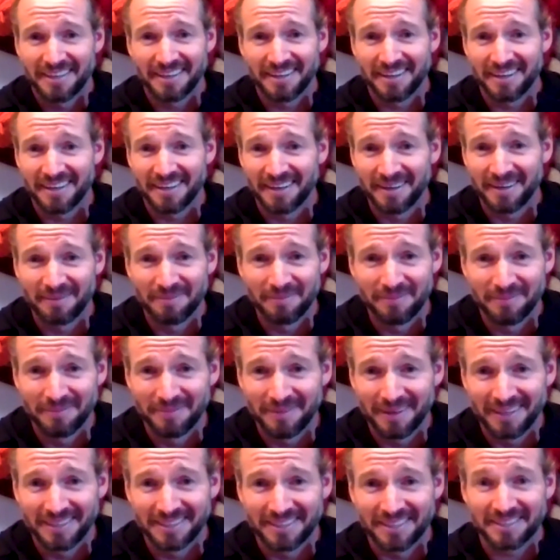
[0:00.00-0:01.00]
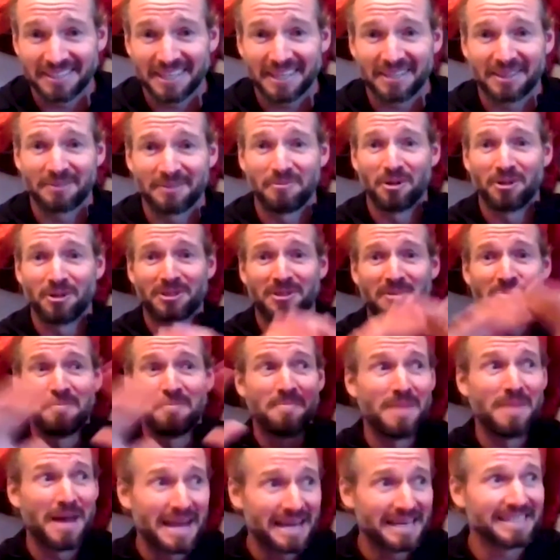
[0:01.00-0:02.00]
and just had the most
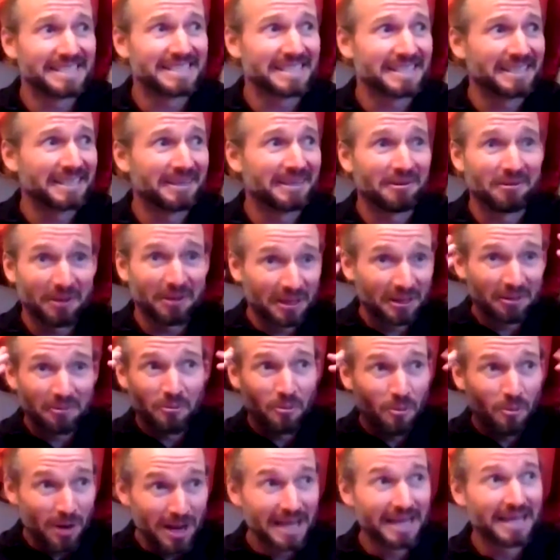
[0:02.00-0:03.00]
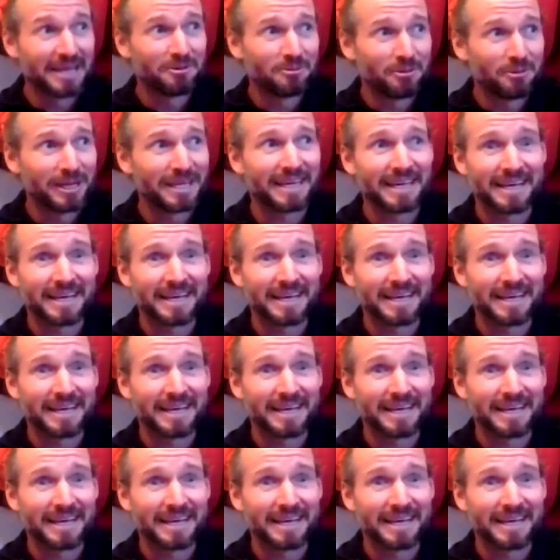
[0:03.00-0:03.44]
amazingly weird